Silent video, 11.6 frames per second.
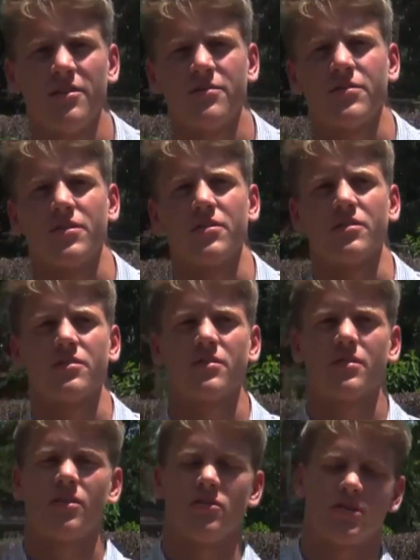for
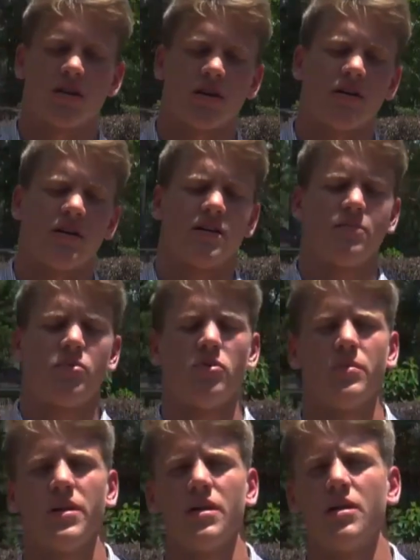Coach Curry to pull
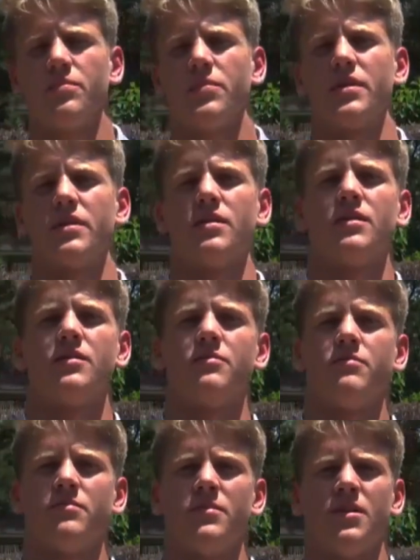me up and
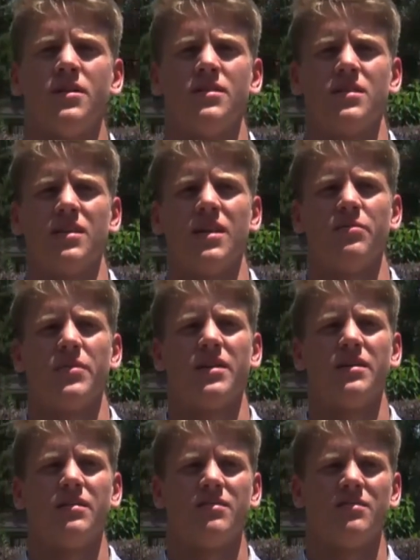to let
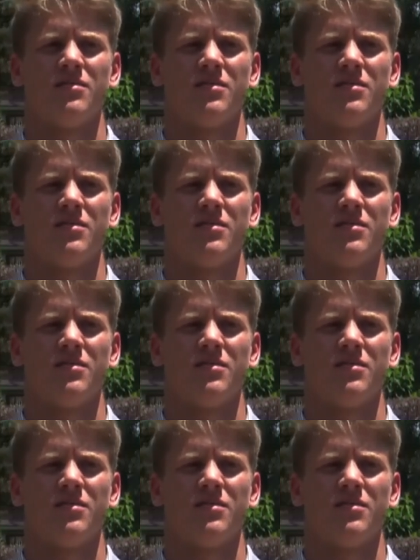me